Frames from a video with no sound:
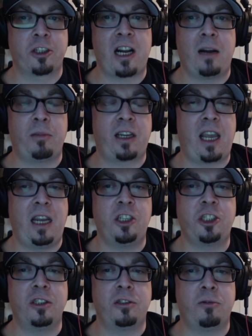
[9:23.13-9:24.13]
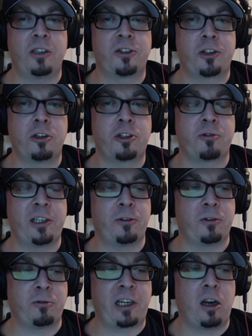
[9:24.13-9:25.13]
complications with the surgery
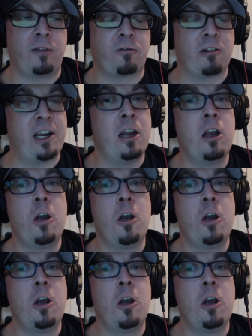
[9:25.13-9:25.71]
or the recovery.